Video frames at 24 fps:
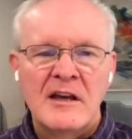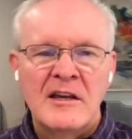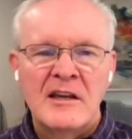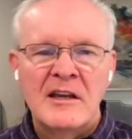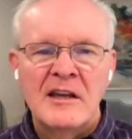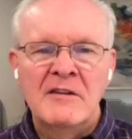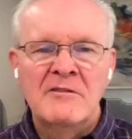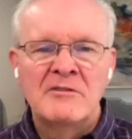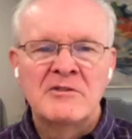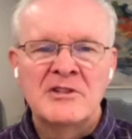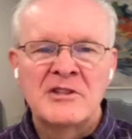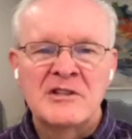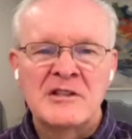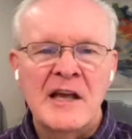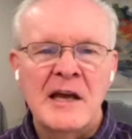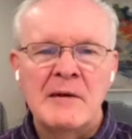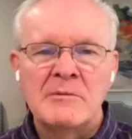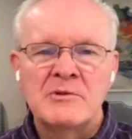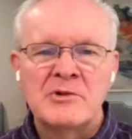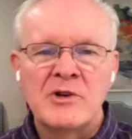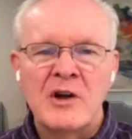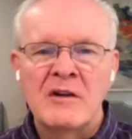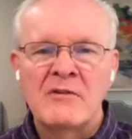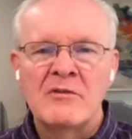give a
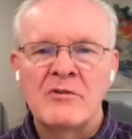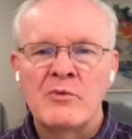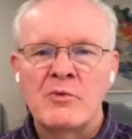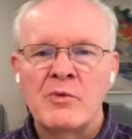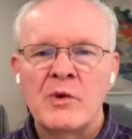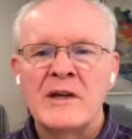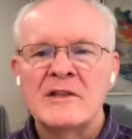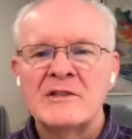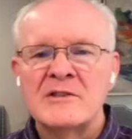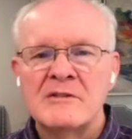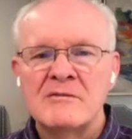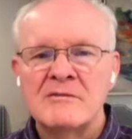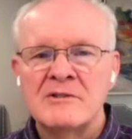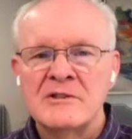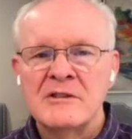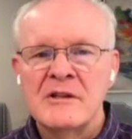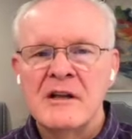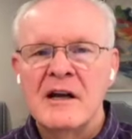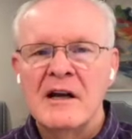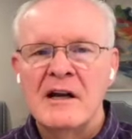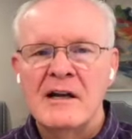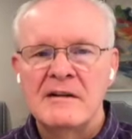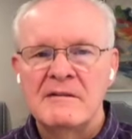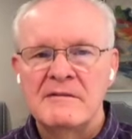snapshot of the rest of his
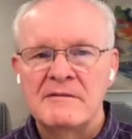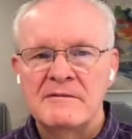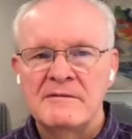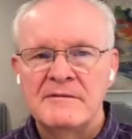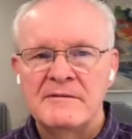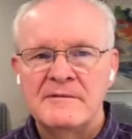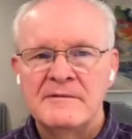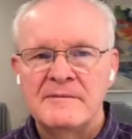life.